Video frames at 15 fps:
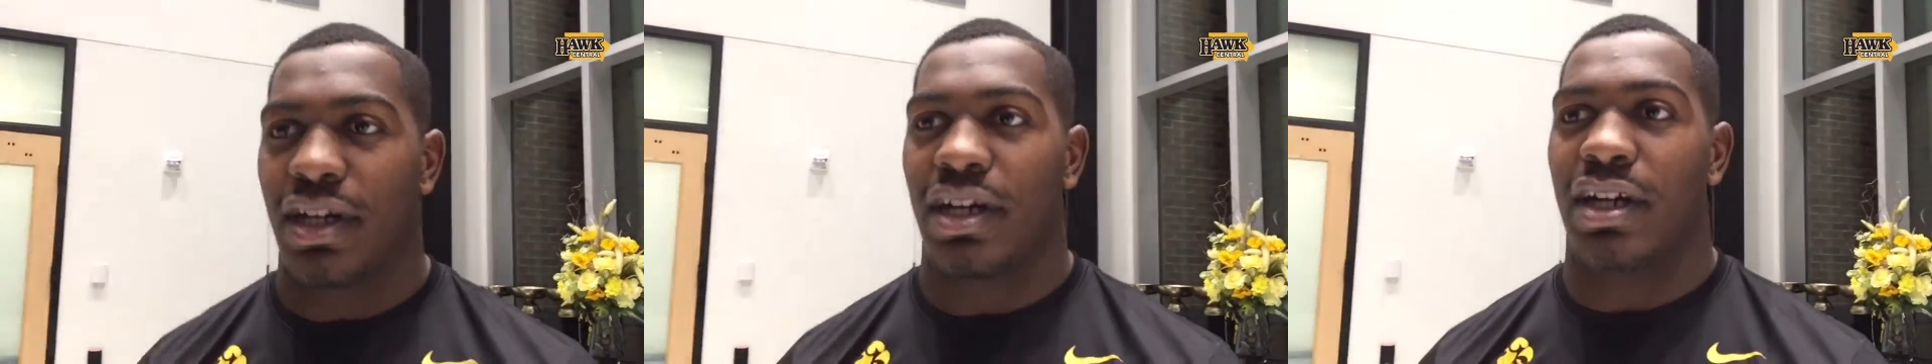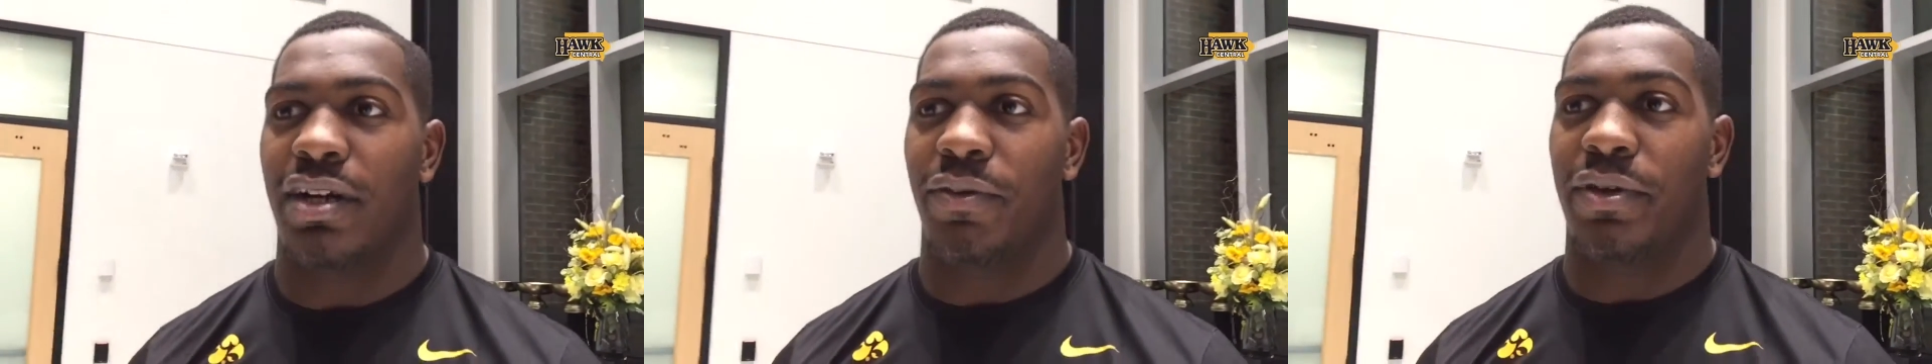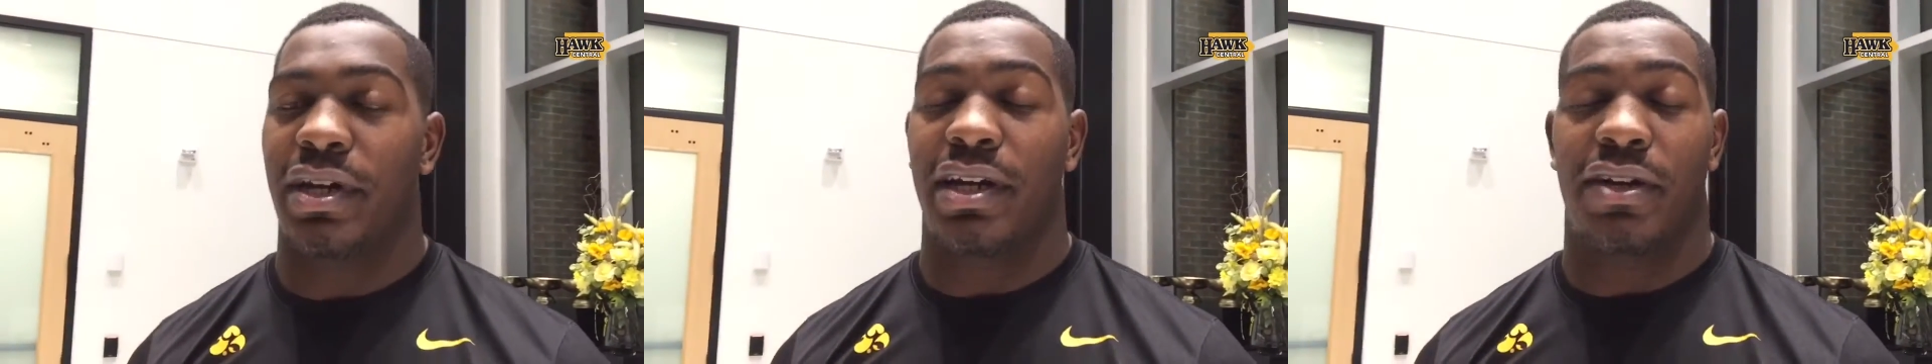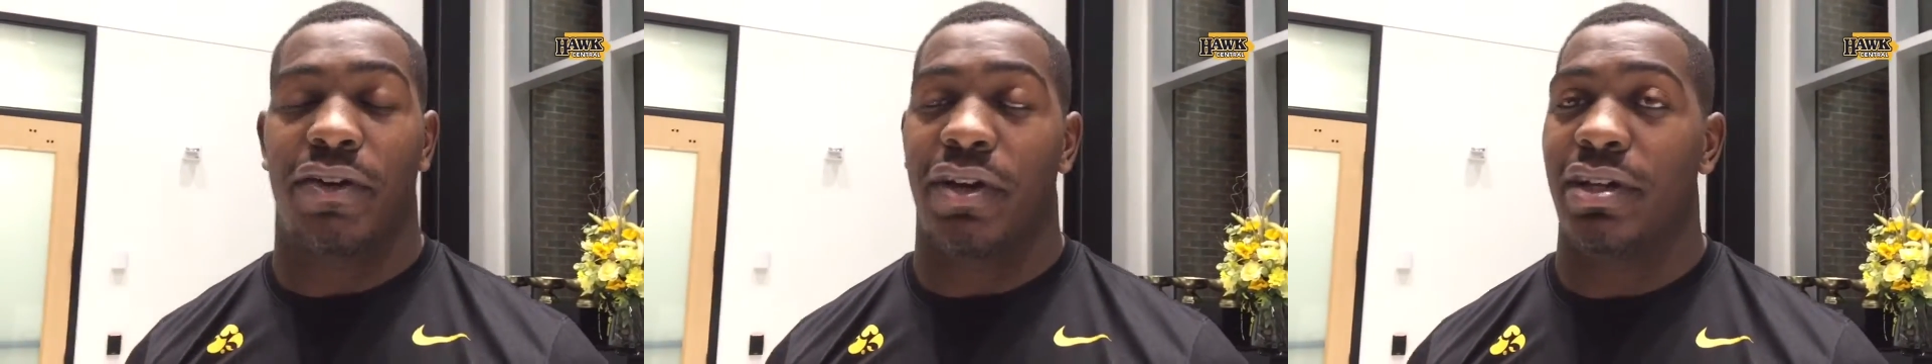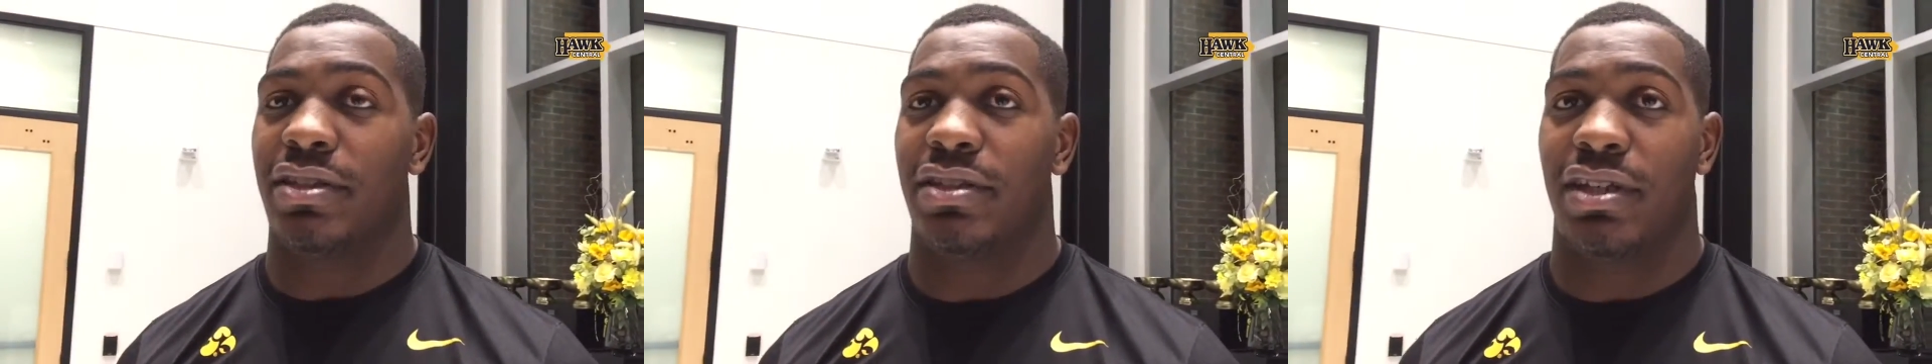uh, we got a
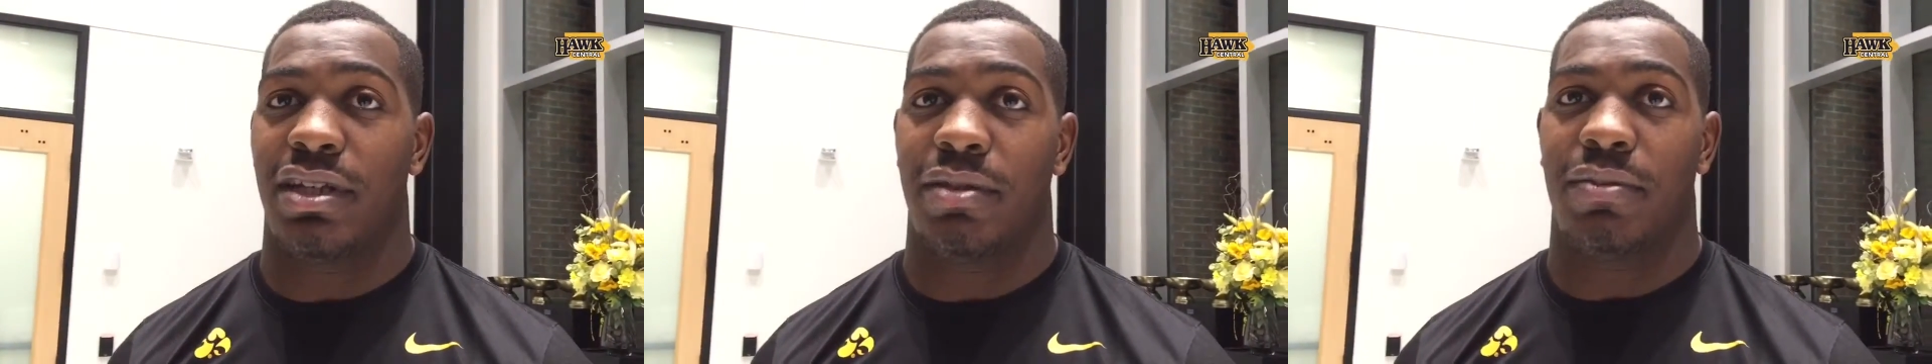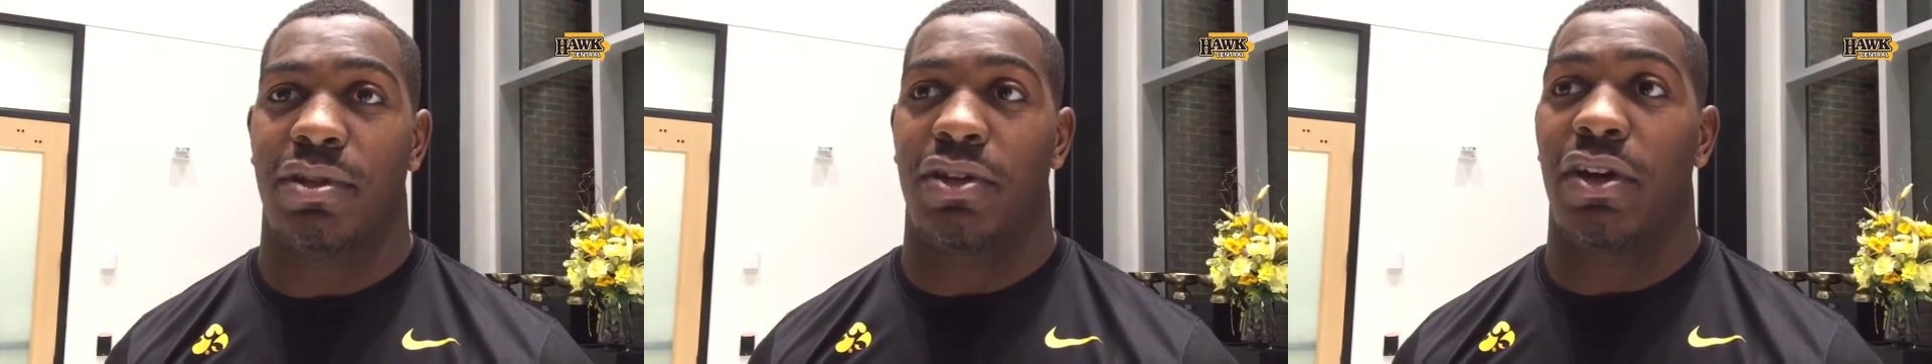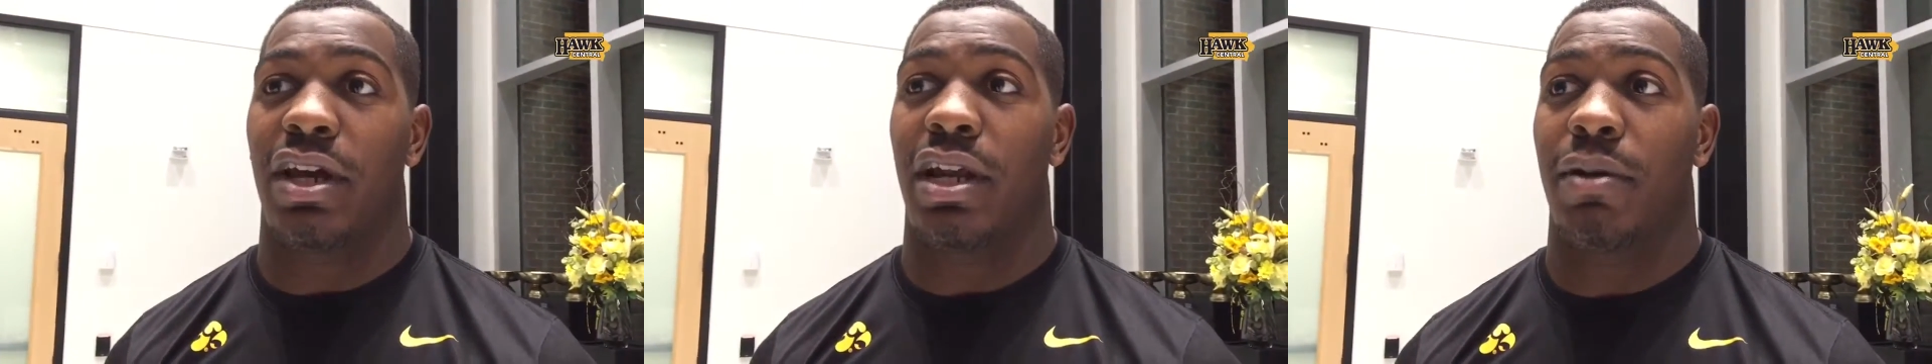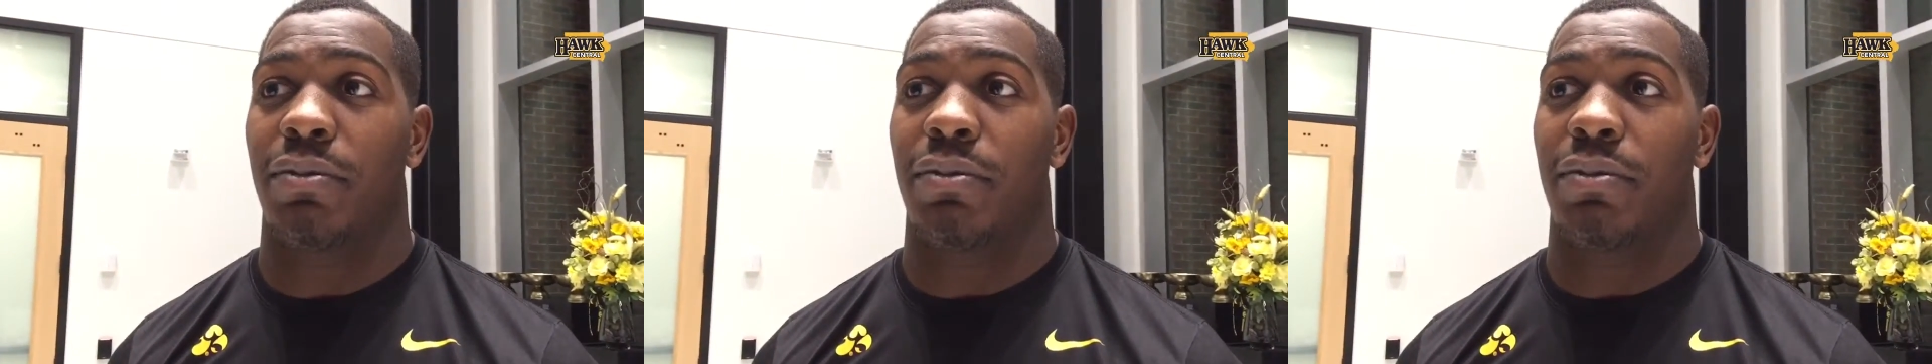great team, a great